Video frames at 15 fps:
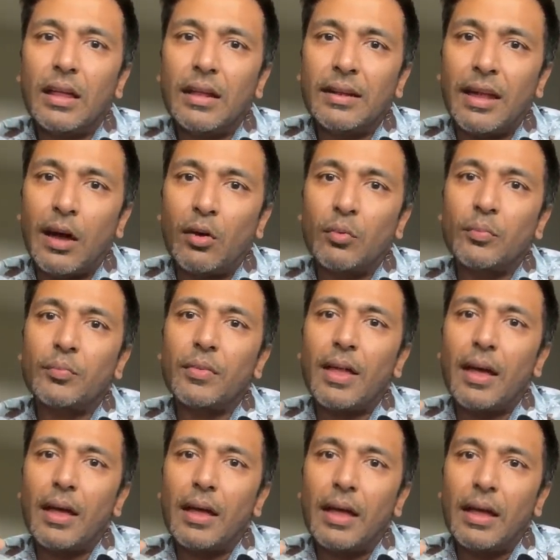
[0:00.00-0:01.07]
Now,
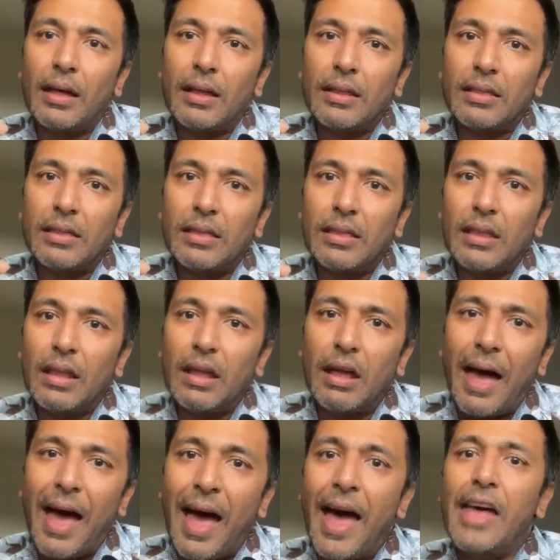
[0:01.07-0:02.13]

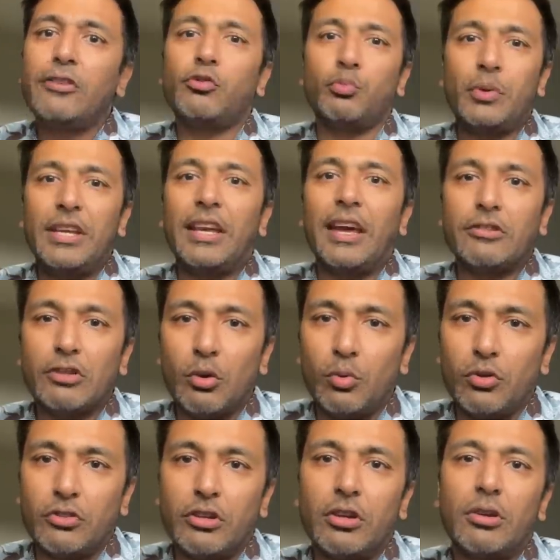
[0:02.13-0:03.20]
as we get
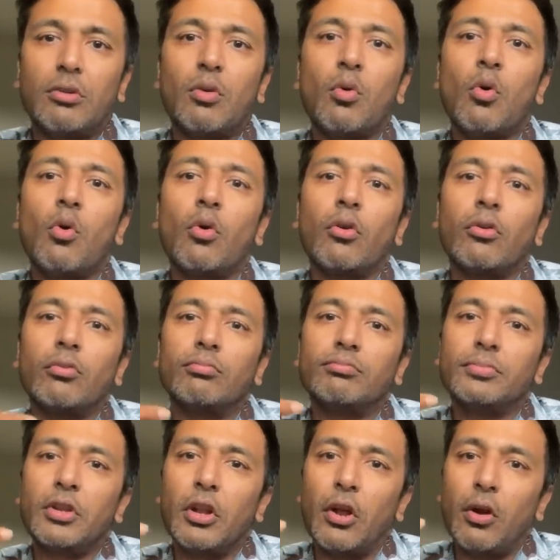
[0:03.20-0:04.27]
older, or,
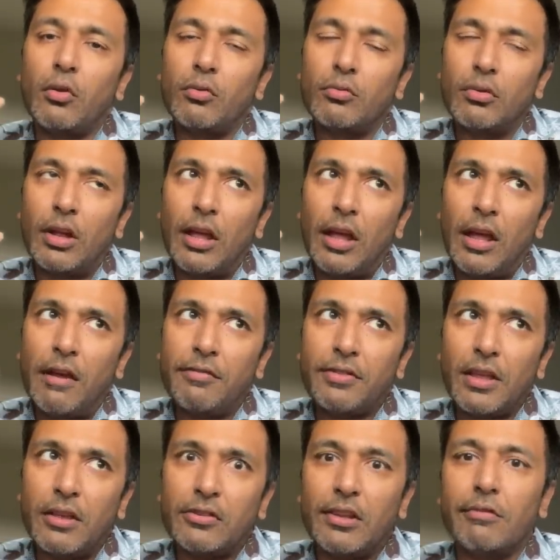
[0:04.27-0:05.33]
you know, if
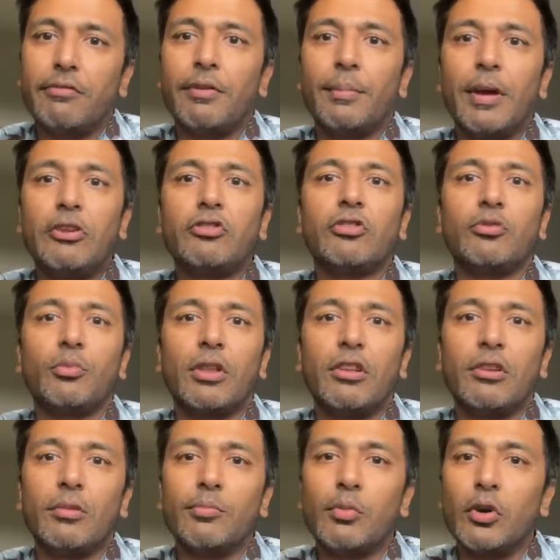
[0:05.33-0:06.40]
there's inflammation
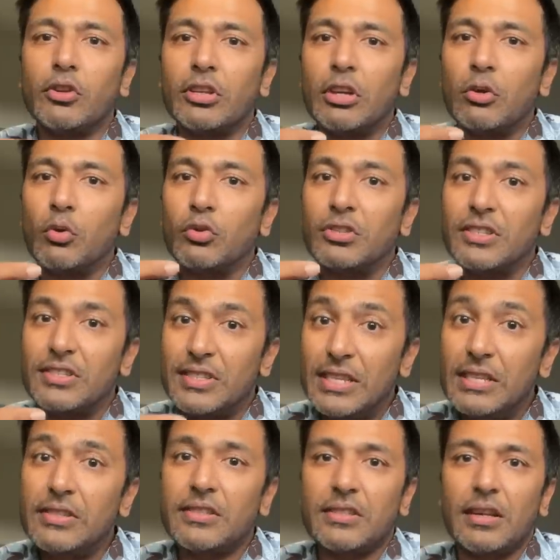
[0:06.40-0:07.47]
within the body or
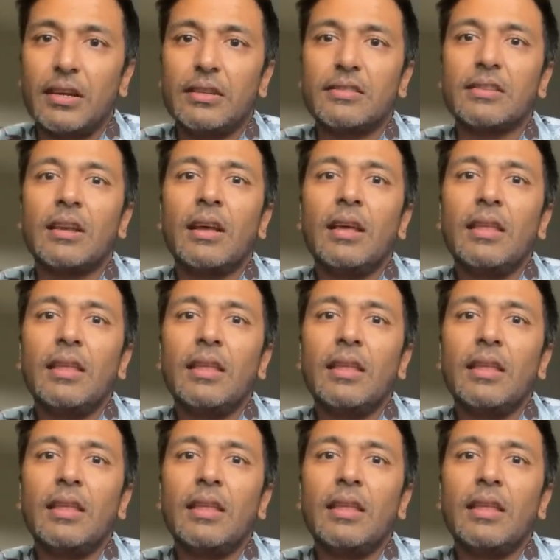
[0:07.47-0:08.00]
disease states,